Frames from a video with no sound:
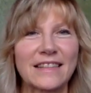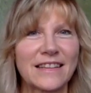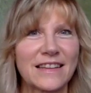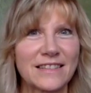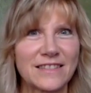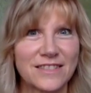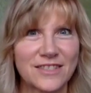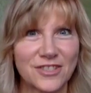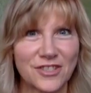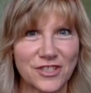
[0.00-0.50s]

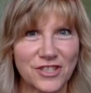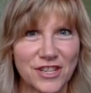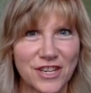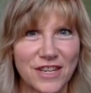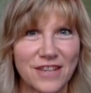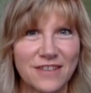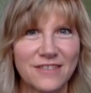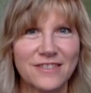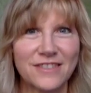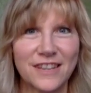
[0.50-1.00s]
let's
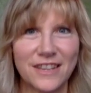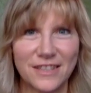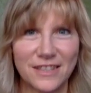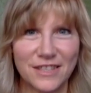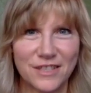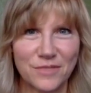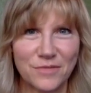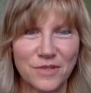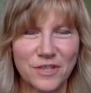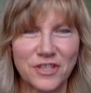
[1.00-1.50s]
change and
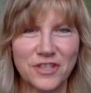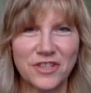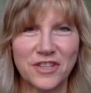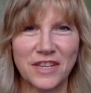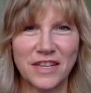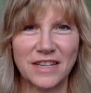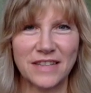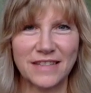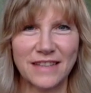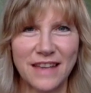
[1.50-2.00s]
switch
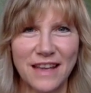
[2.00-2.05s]
things